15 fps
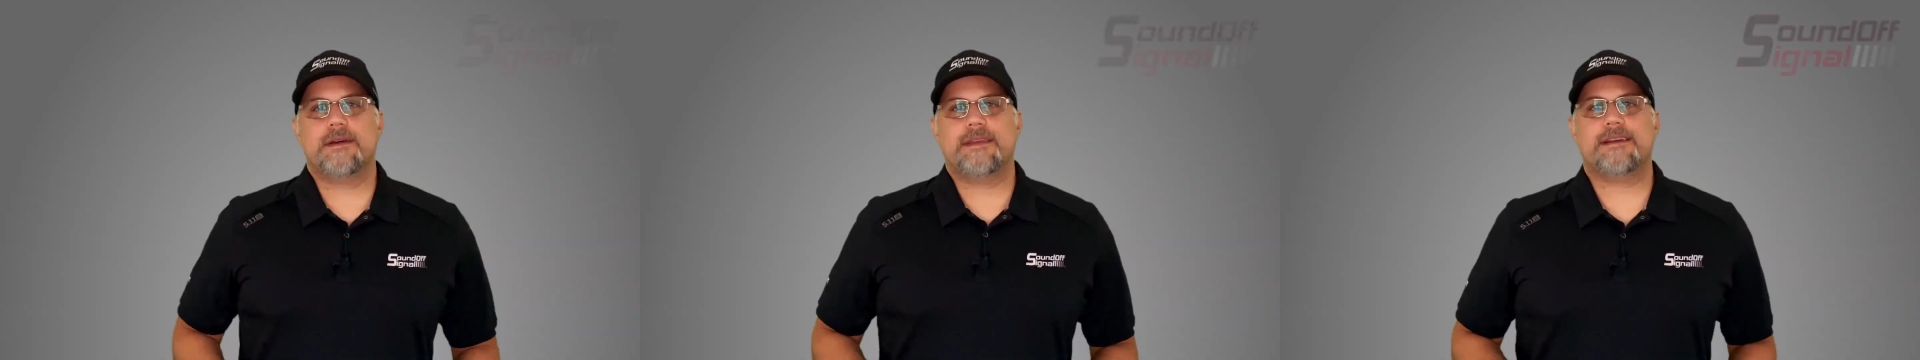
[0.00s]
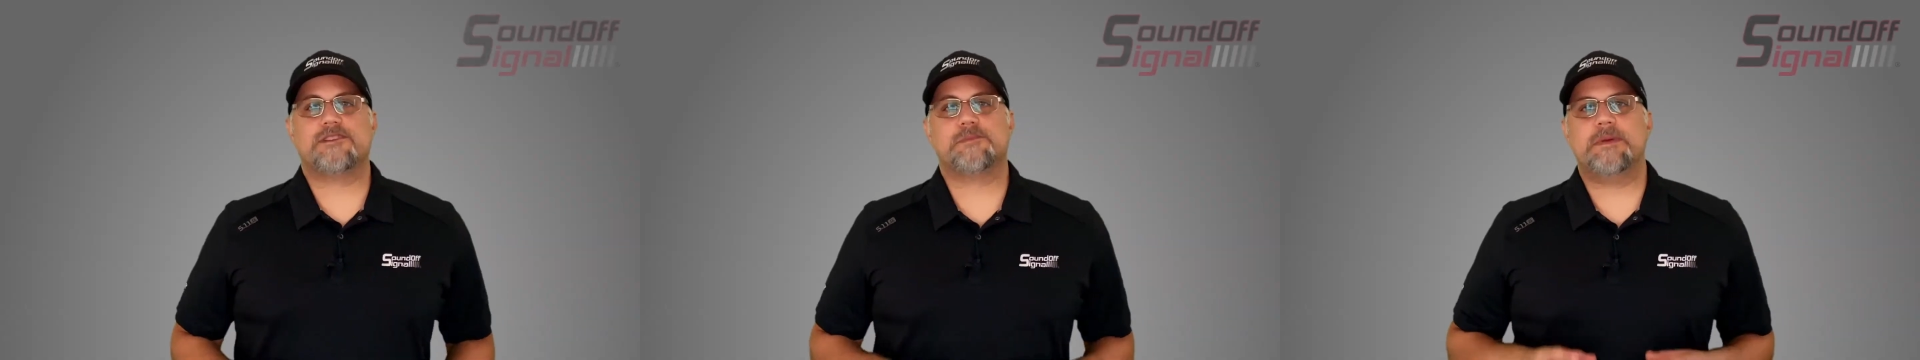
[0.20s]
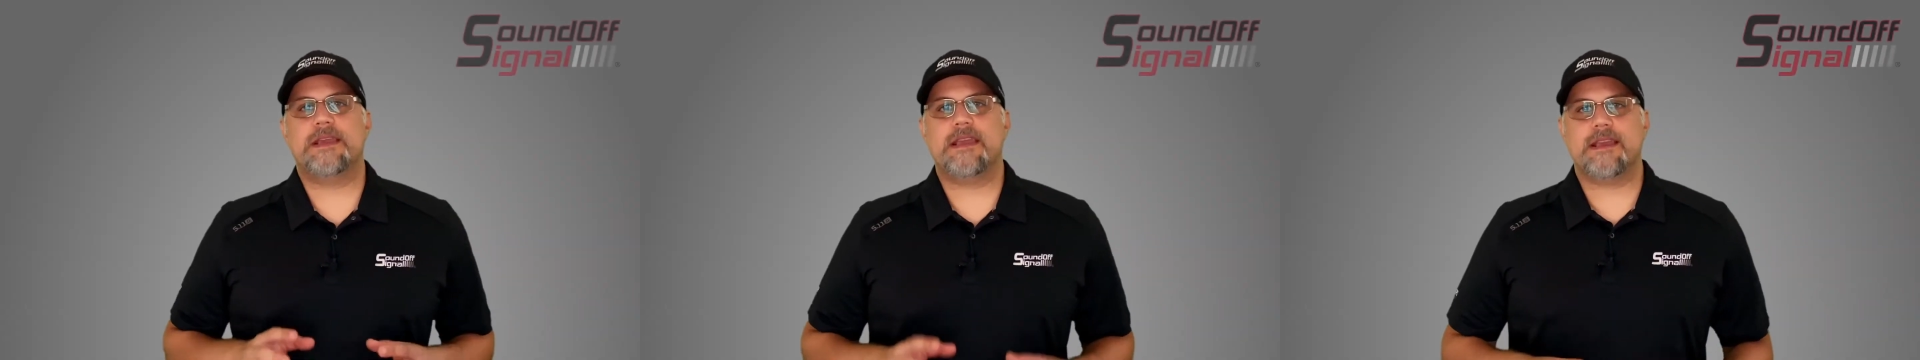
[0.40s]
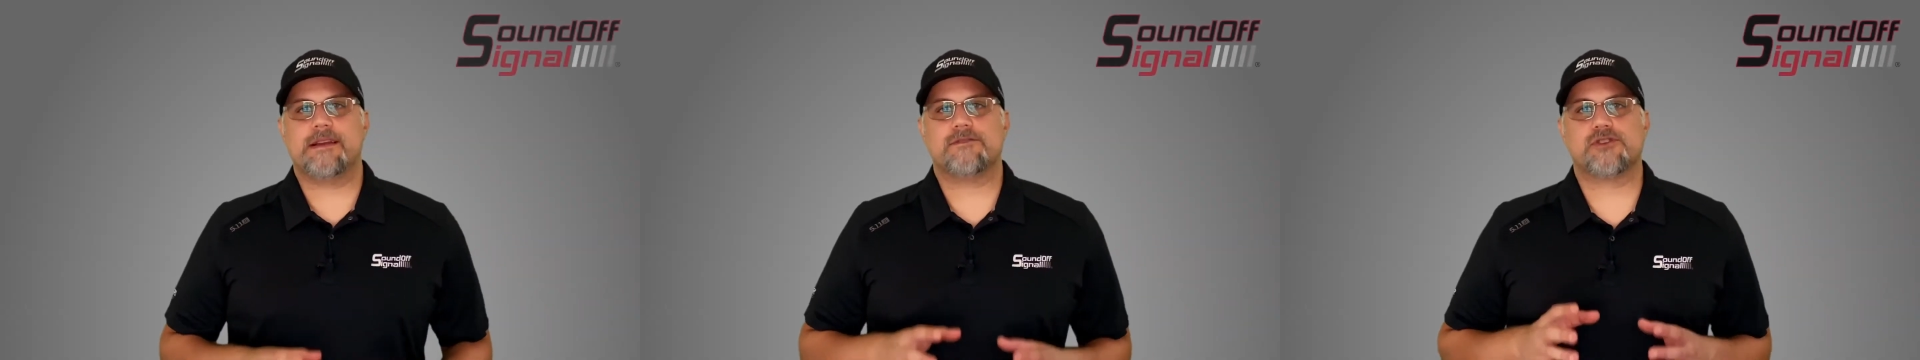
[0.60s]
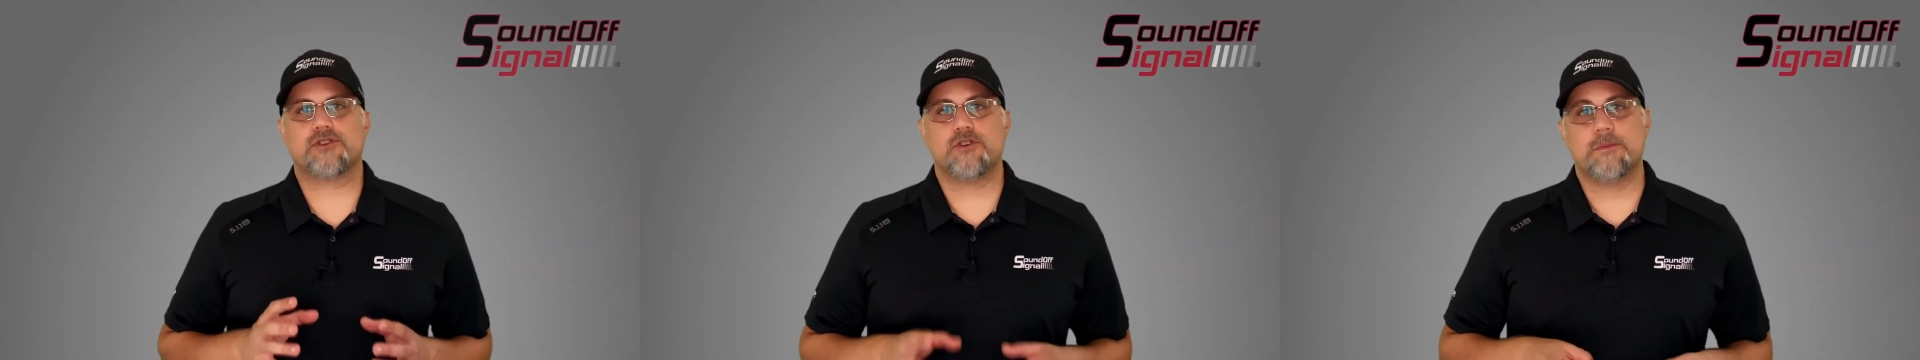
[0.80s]
Now speaking
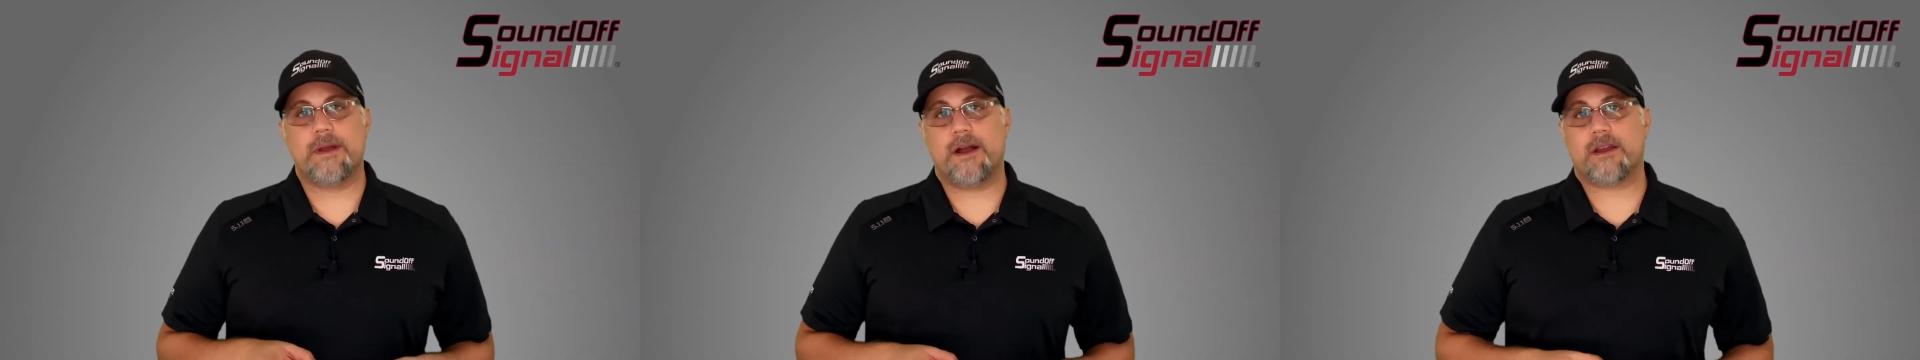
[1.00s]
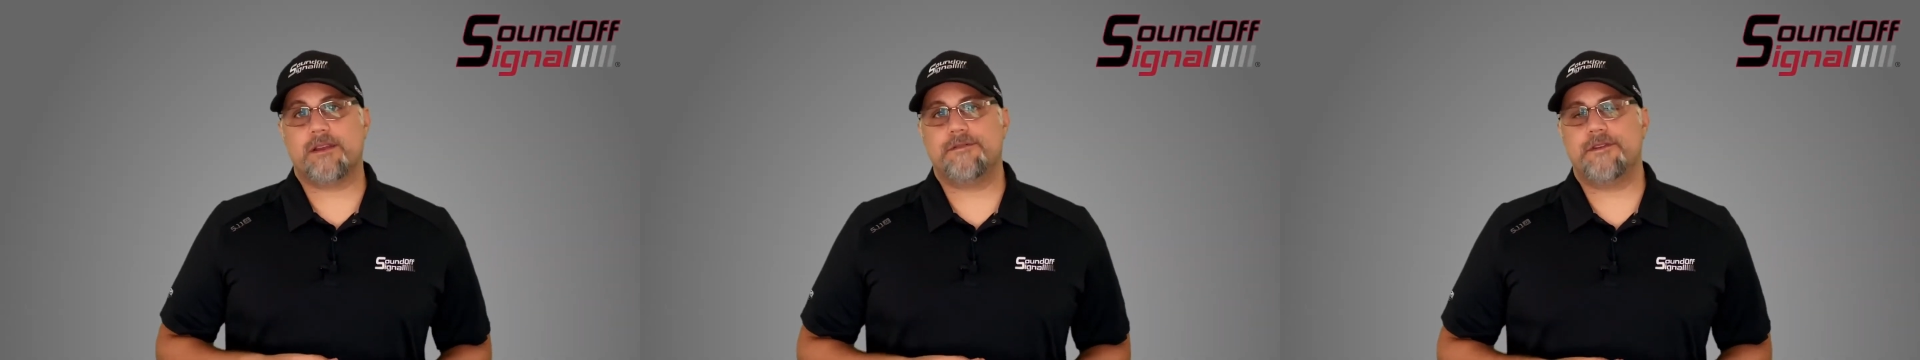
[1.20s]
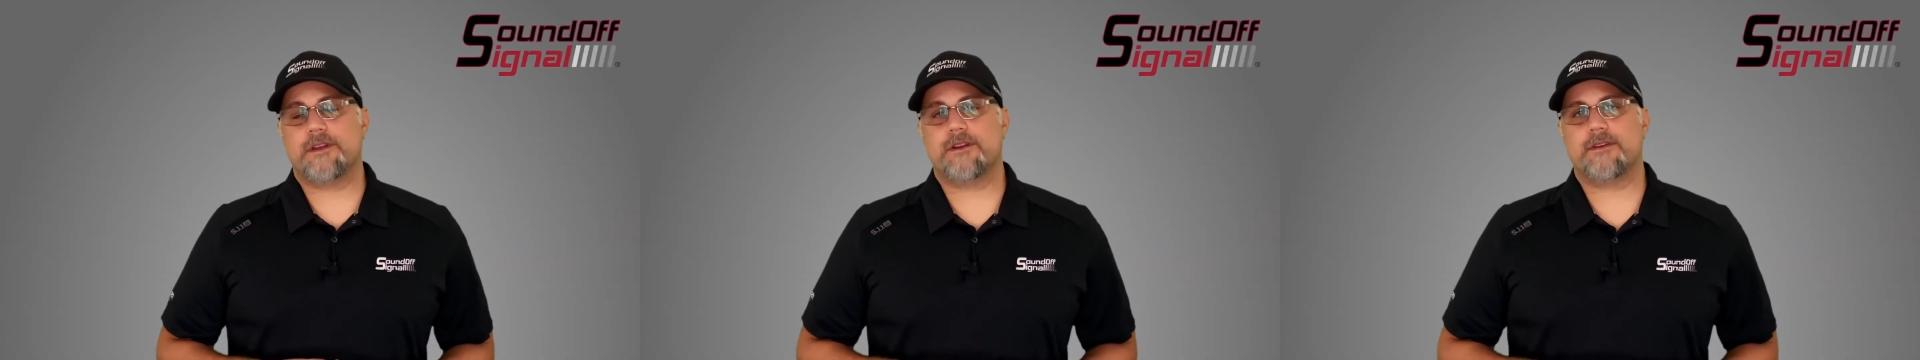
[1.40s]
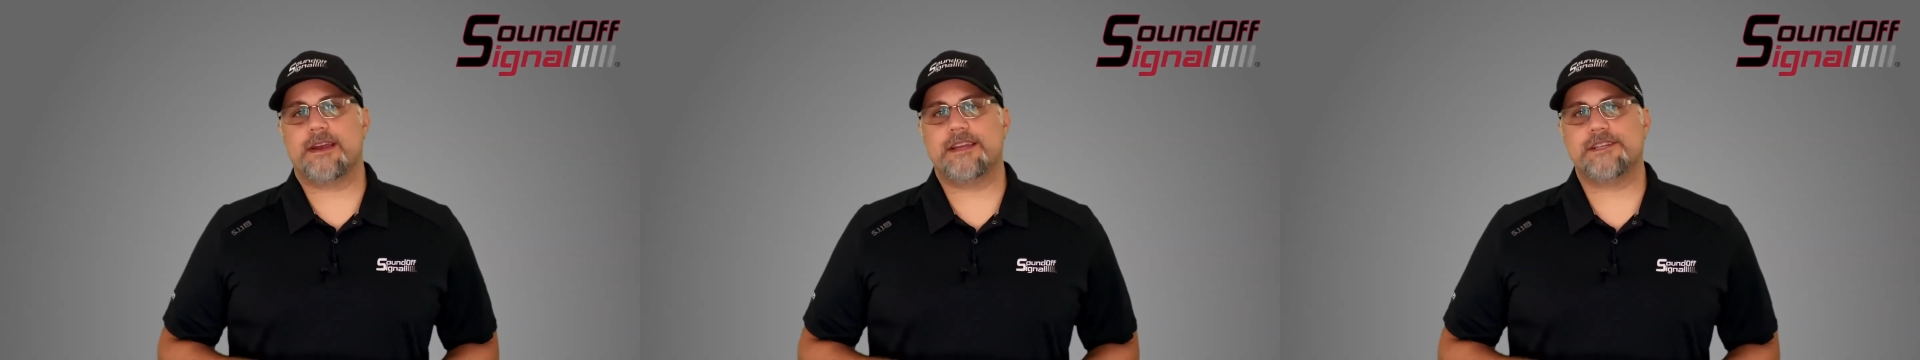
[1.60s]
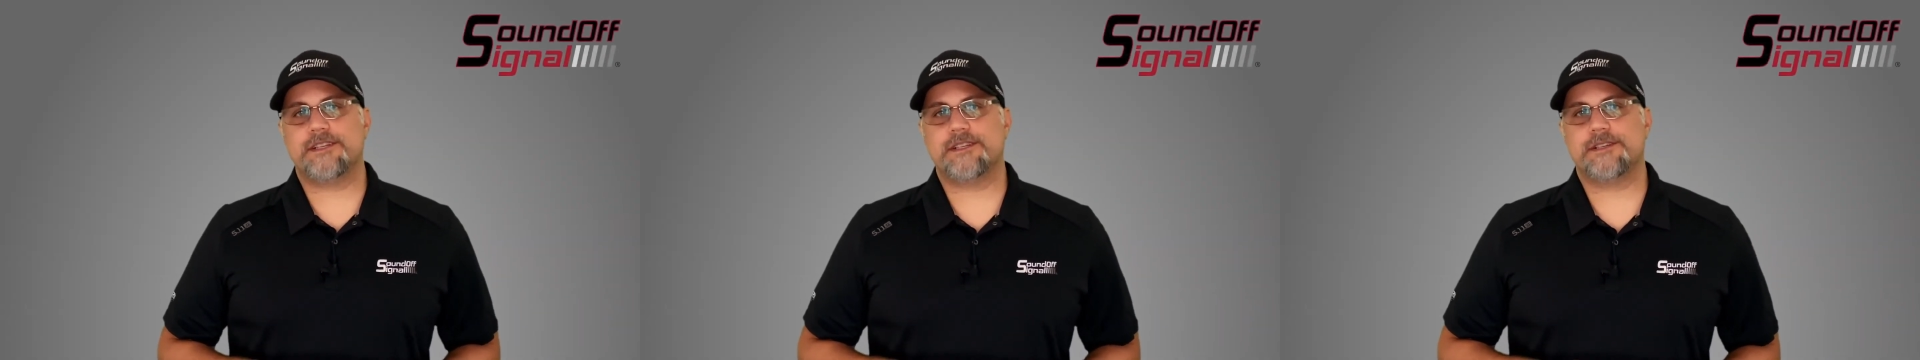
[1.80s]
of screw mount
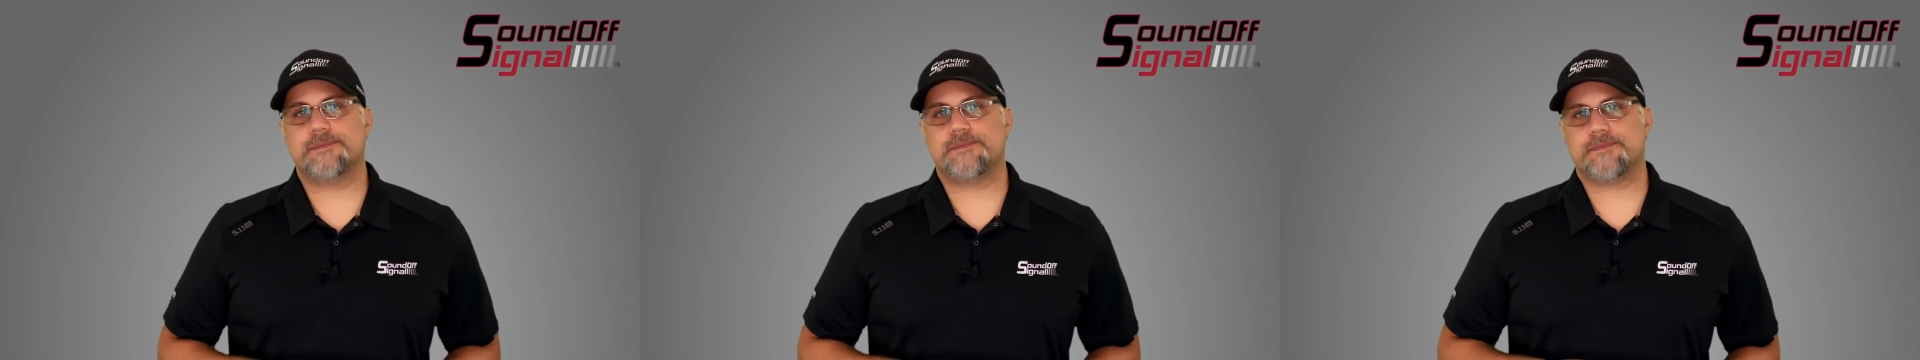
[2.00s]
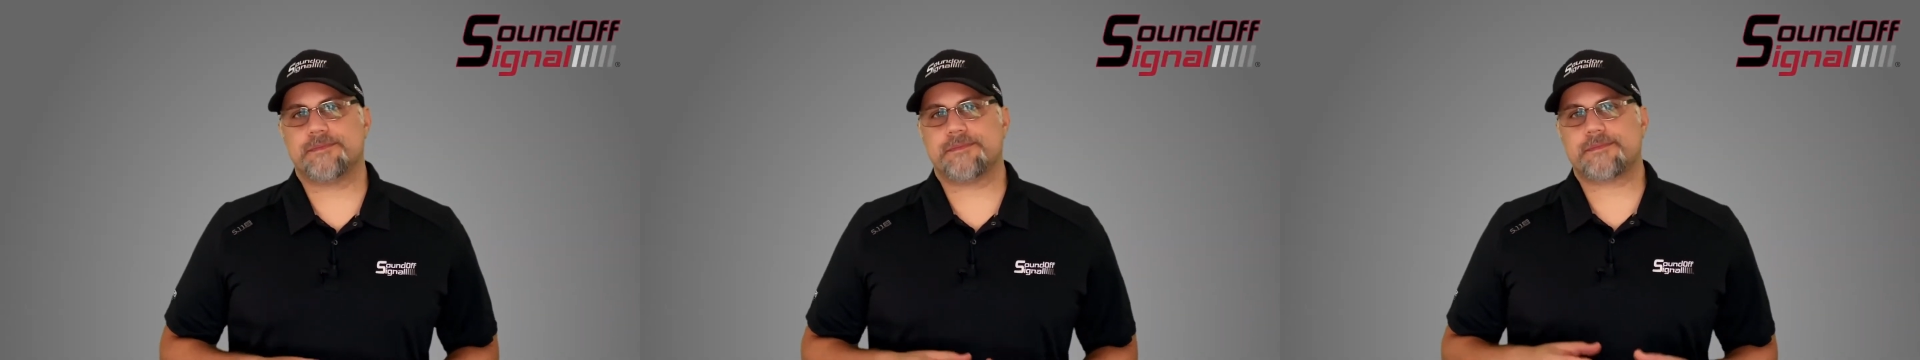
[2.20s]
configurations,